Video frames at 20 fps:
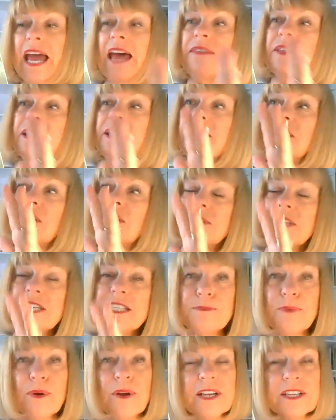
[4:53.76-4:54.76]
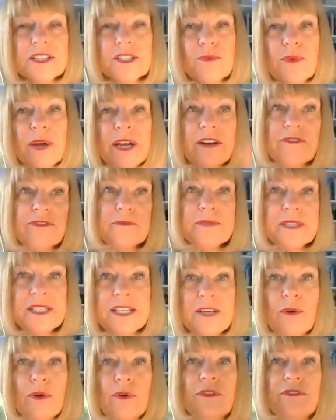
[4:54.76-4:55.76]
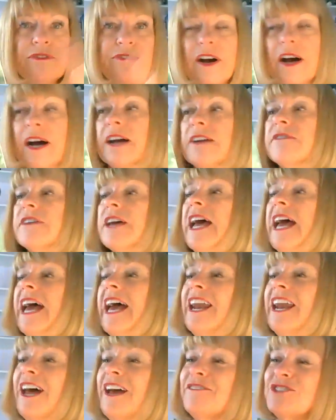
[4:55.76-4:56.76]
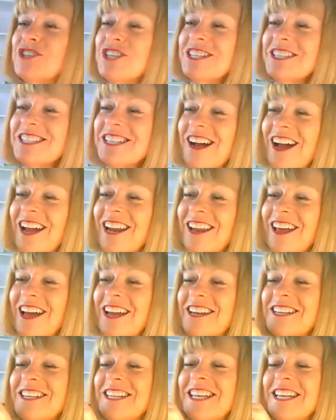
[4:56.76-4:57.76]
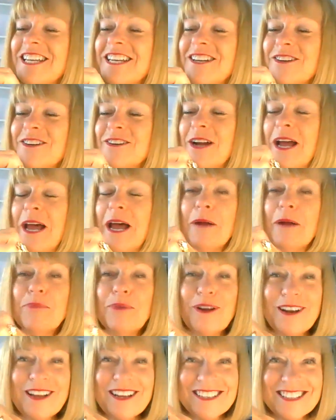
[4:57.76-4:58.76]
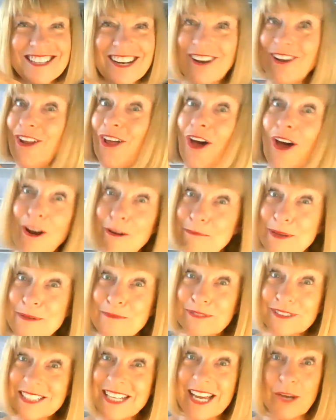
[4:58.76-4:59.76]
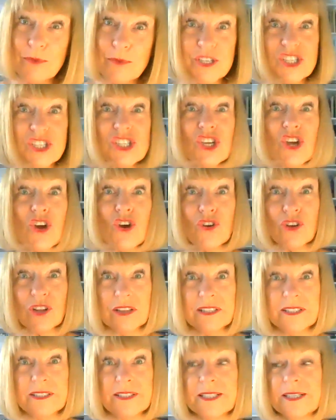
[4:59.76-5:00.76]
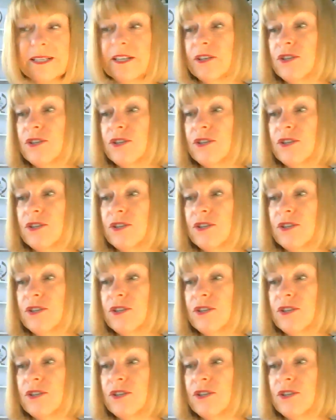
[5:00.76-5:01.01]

And then these products are rated from zero to five. And I've just highlighted here a product that a lot of people take, which is Kirkland.